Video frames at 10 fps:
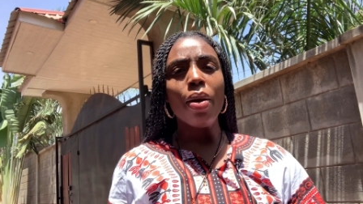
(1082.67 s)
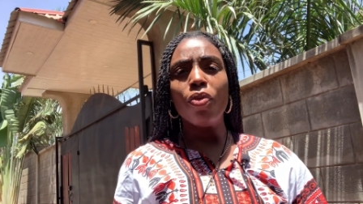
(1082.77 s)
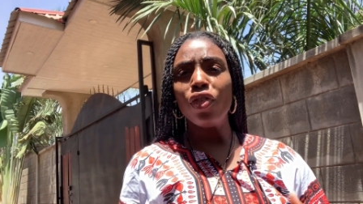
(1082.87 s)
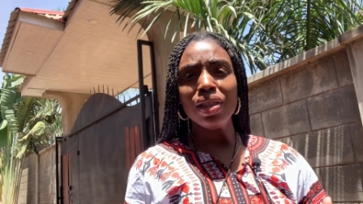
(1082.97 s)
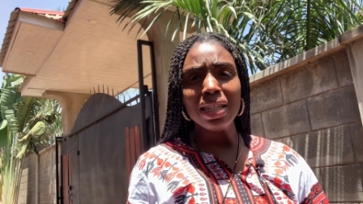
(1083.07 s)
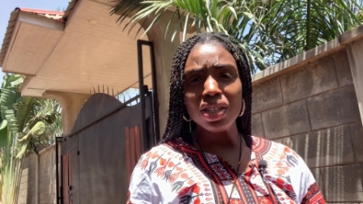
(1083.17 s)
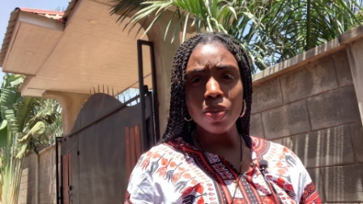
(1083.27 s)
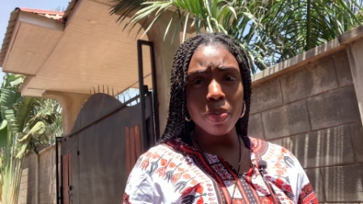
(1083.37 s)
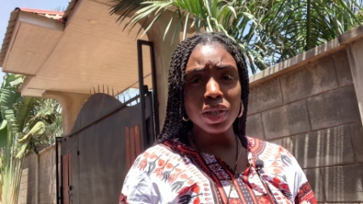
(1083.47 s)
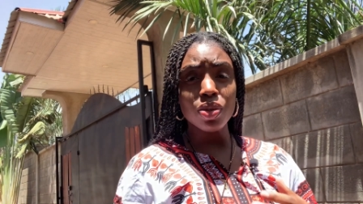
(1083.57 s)
for this
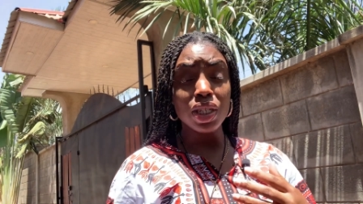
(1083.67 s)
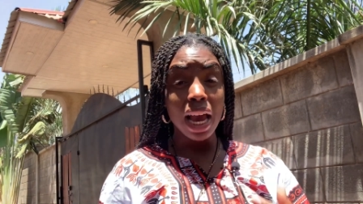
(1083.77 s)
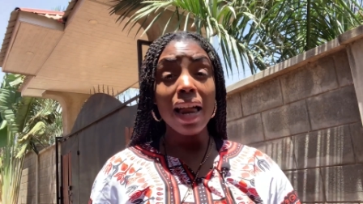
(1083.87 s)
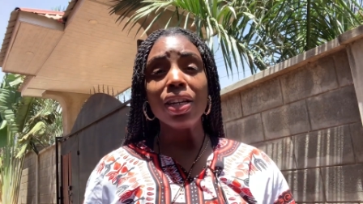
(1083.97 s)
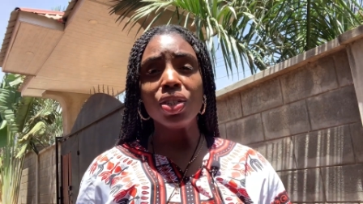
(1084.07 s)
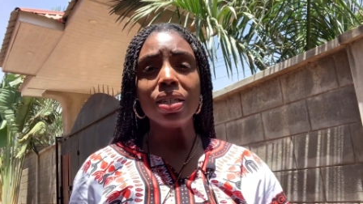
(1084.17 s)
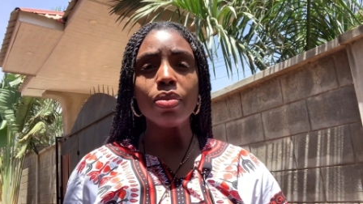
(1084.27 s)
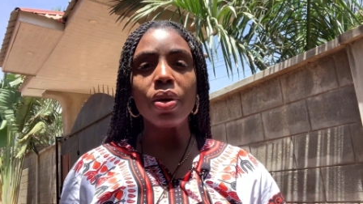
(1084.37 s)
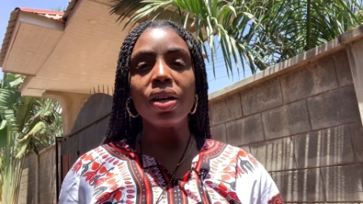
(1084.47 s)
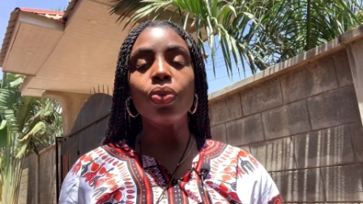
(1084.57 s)
challenge this
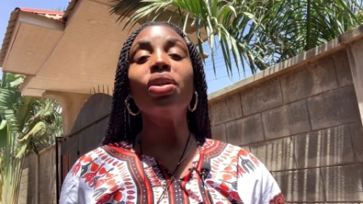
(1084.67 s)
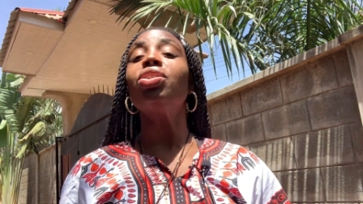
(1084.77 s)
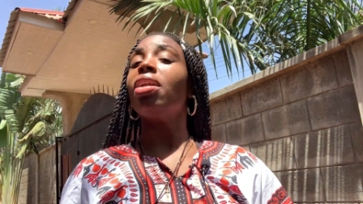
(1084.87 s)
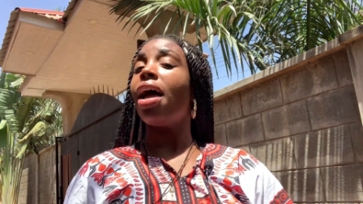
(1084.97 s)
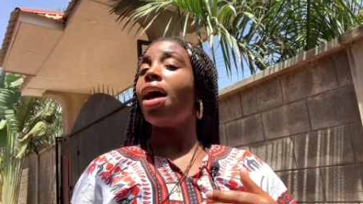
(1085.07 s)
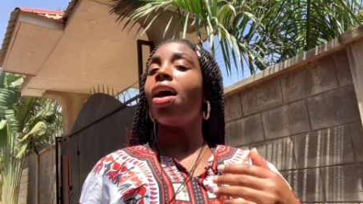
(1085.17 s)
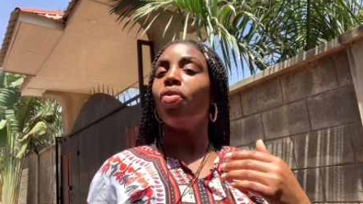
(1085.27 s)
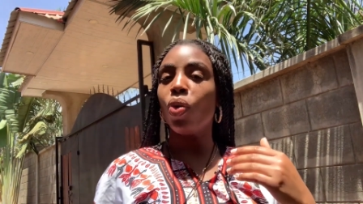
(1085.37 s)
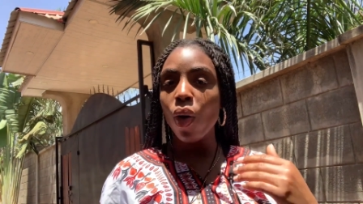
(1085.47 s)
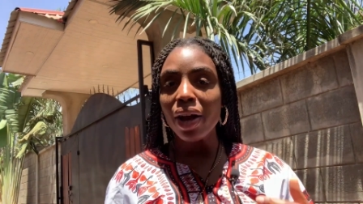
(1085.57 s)
month, we should have
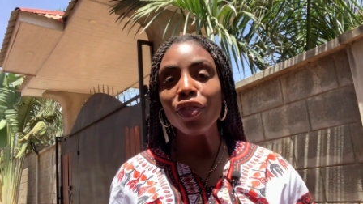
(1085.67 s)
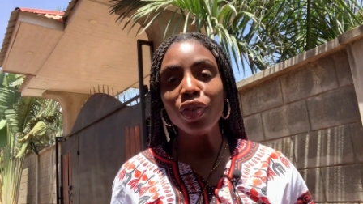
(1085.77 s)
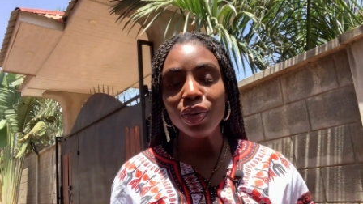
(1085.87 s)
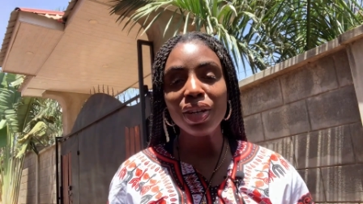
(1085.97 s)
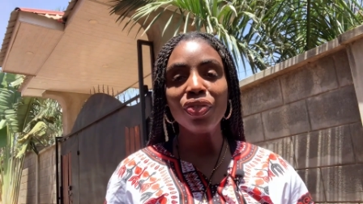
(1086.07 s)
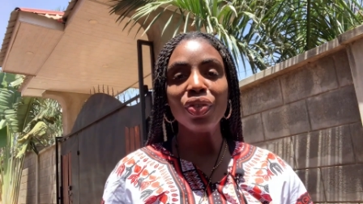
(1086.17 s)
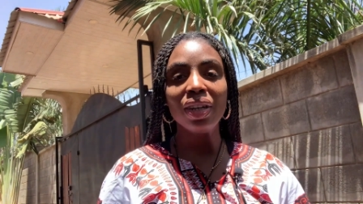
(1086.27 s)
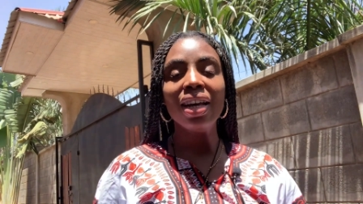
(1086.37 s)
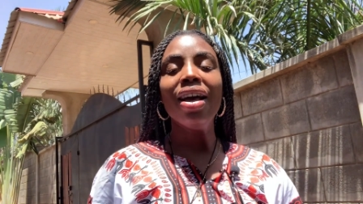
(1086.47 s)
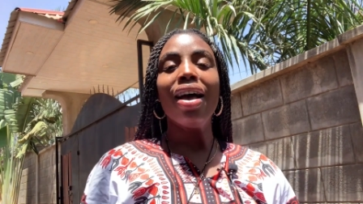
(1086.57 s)
quite a few
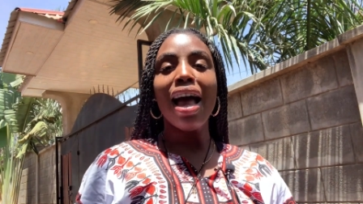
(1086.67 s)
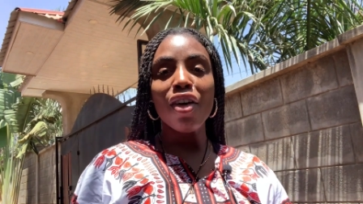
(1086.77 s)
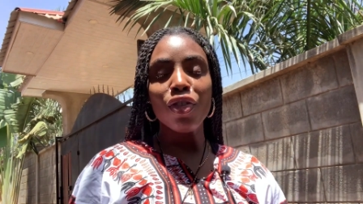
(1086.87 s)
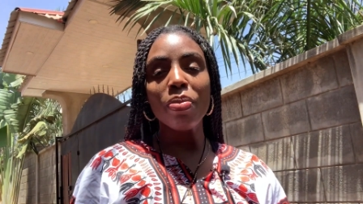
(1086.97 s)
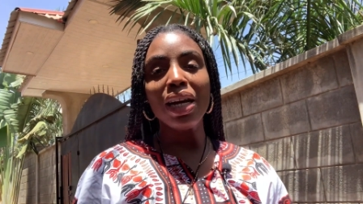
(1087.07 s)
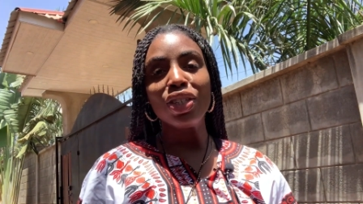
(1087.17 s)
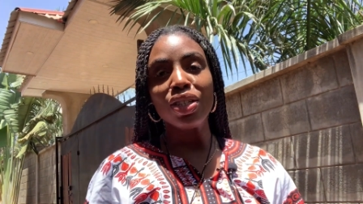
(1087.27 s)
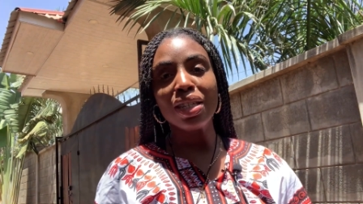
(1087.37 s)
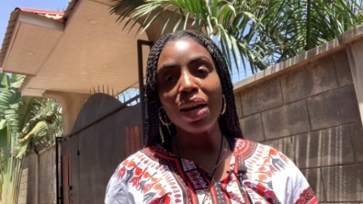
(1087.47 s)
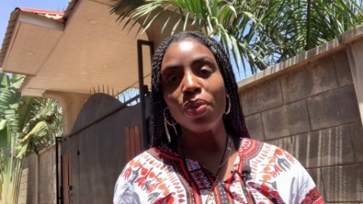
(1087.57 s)
different
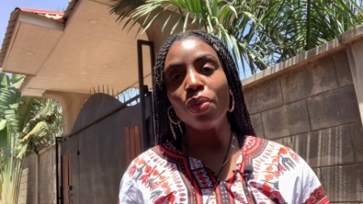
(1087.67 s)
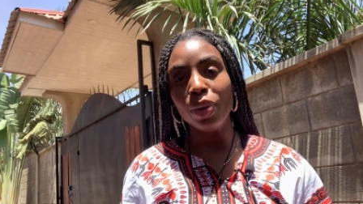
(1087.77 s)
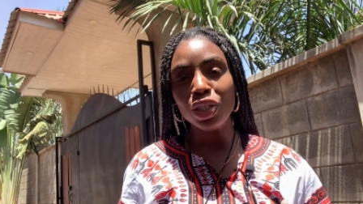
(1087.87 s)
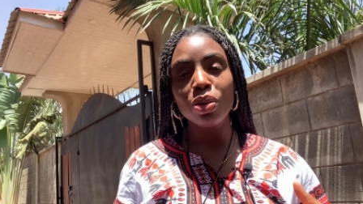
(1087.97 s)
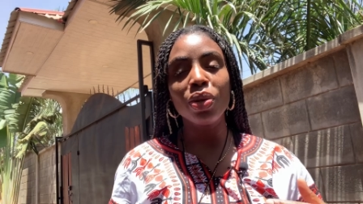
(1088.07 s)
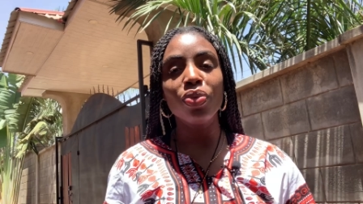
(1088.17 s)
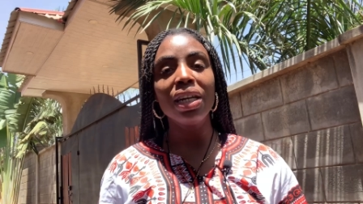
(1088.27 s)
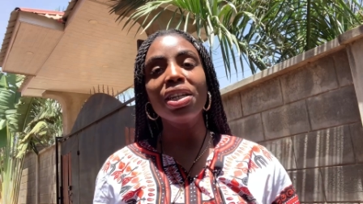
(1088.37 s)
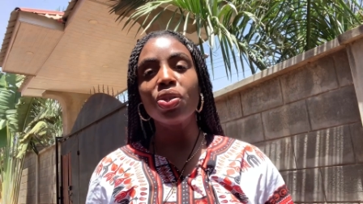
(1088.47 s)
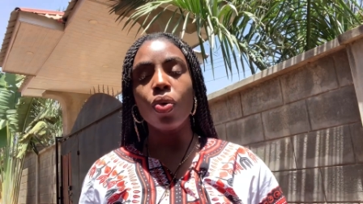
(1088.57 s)
affirmations that we should be
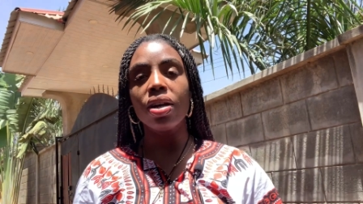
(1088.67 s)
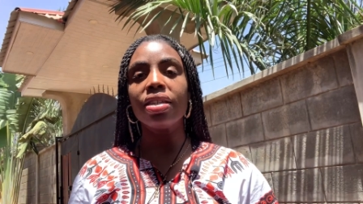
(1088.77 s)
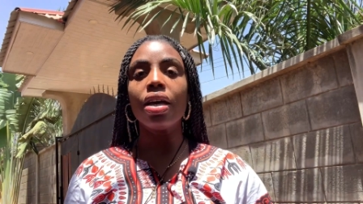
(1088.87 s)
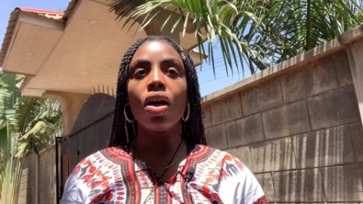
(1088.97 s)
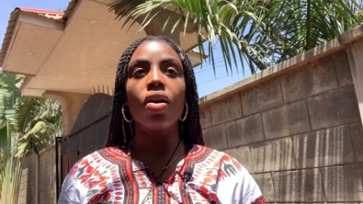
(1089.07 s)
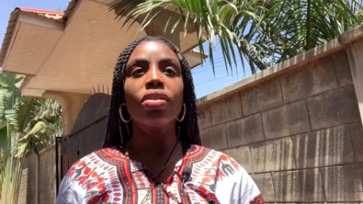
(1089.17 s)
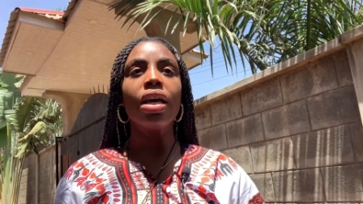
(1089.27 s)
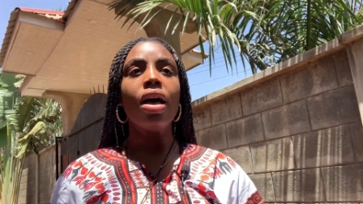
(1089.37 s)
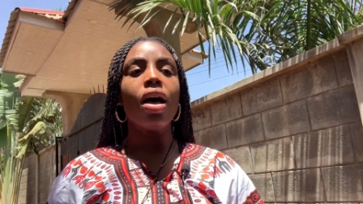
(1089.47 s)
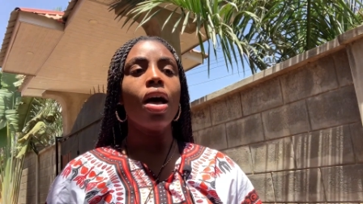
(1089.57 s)
reading to ourselves
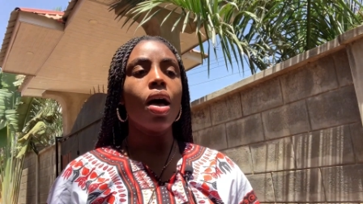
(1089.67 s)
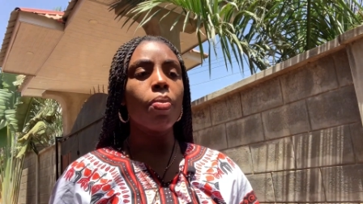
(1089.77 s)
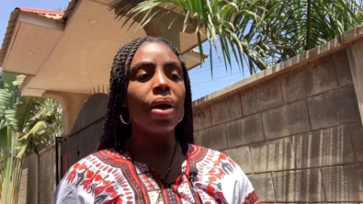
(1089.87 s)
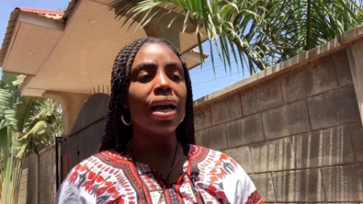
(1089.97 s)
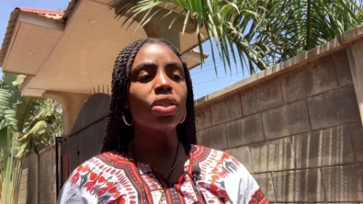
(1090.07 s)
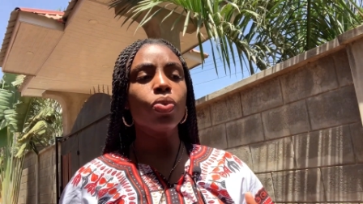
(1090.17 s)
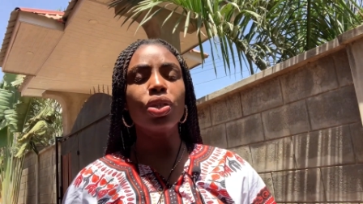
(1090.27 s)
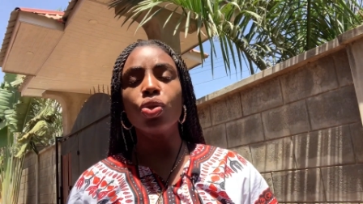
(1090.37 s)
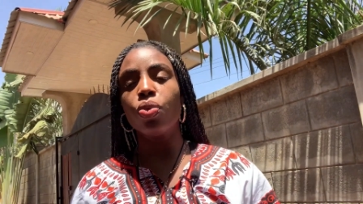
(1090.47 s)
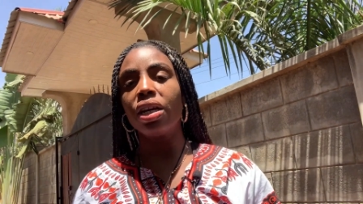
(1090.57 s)
um, as we're
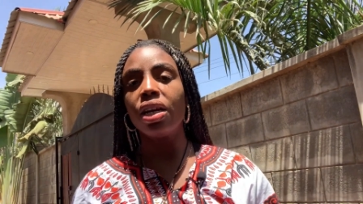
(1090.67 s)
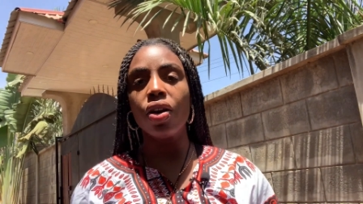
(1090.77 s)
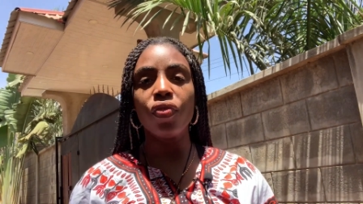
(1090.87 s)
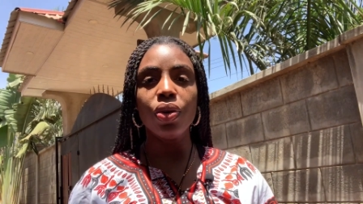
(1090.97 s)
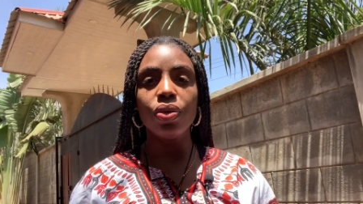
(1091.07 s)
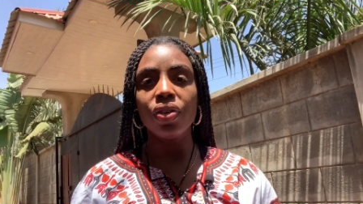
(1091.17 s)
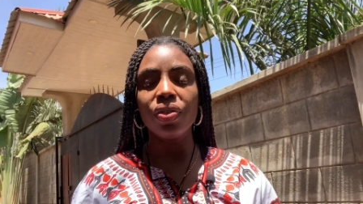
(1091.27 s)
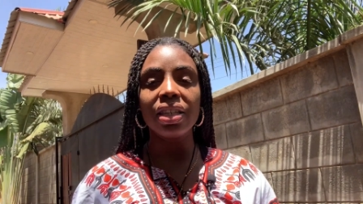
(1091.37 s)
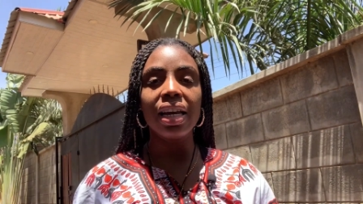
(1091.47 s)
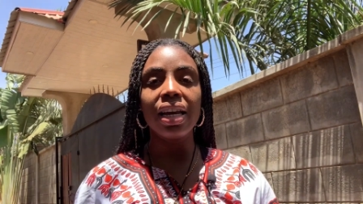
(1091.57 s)
doing a few
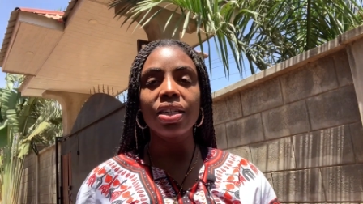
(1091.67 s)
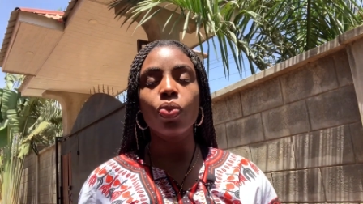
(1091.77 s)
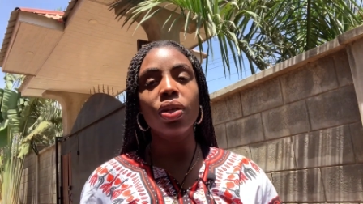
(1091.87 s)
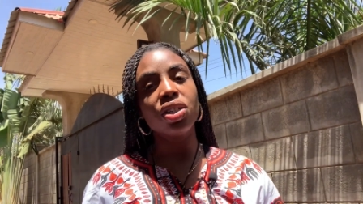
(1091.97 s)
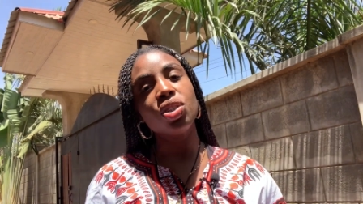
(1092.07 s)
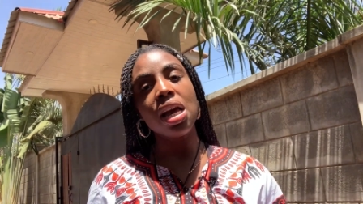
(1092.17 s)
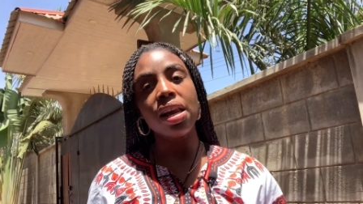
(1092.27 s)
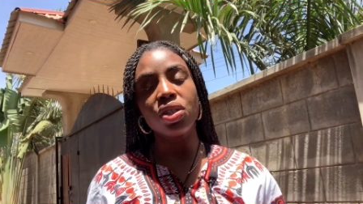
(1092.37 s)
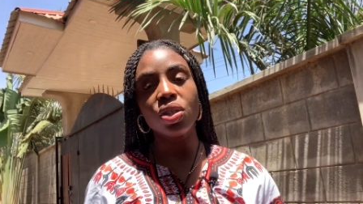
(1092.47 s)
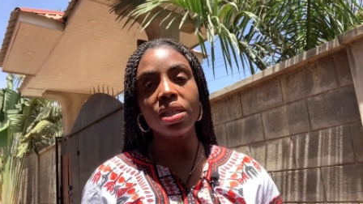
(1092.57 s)
different things with this
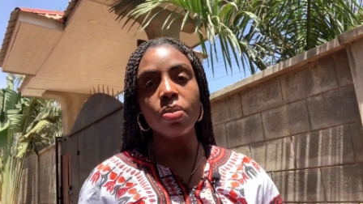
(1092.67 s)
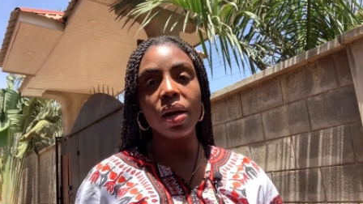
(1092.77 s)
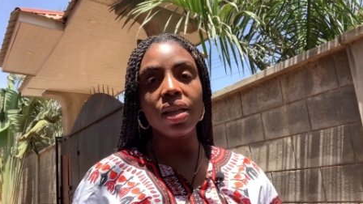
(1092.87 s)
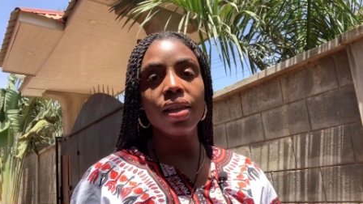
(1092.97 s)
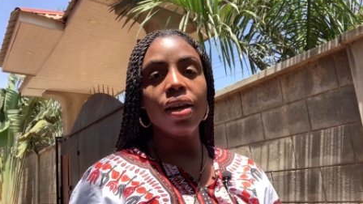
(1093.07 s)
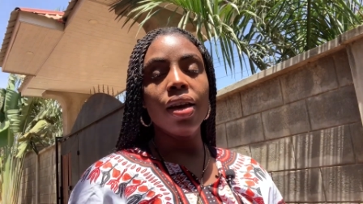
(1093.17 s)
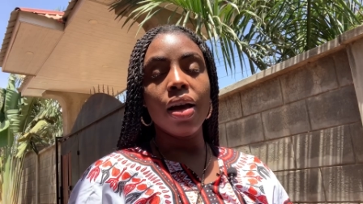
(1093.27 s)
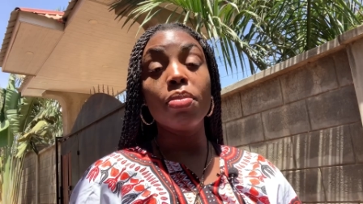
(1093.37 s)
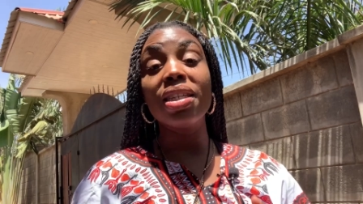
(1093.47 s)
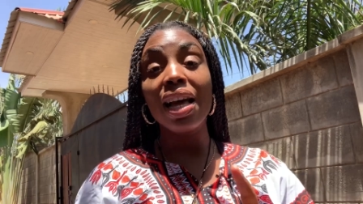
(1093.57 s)
challenge this month.
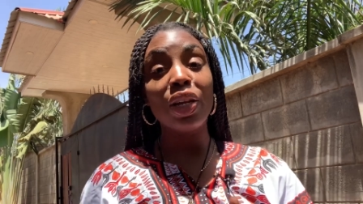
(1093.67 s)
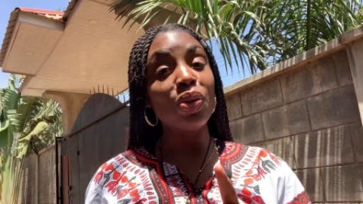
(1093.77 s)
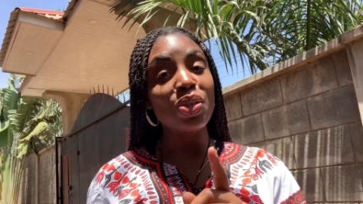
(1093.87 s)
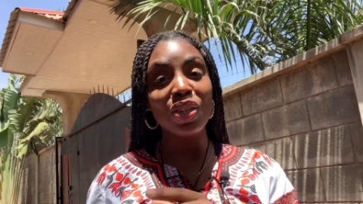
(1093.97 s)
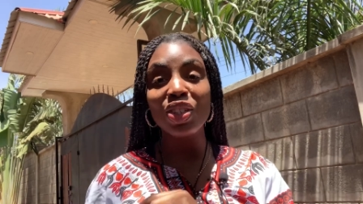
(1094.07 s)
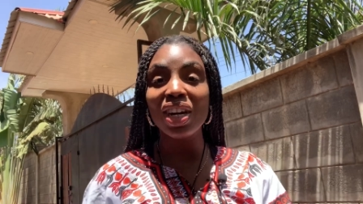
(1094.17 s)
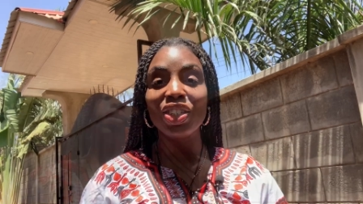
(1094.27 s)
I'm telling you, it's going to change your